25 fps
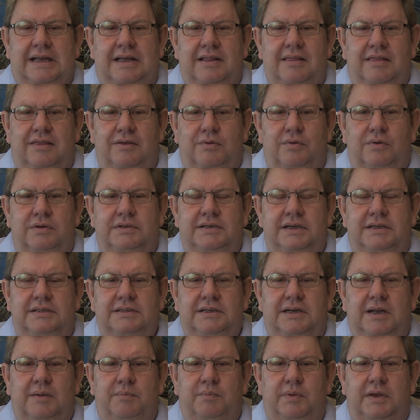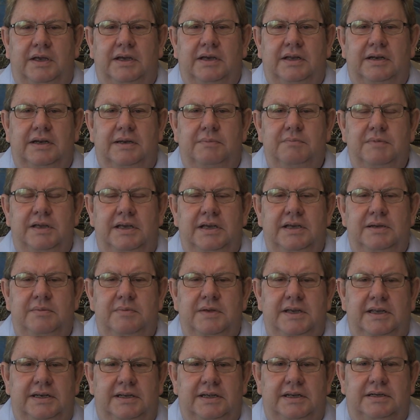I thought, ended up being an
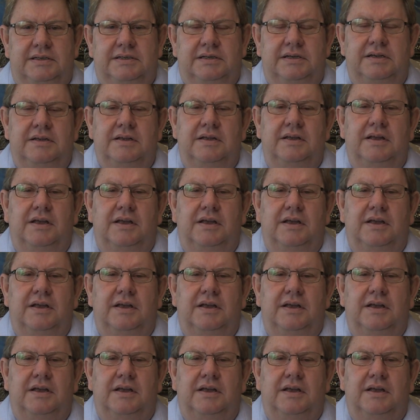immediate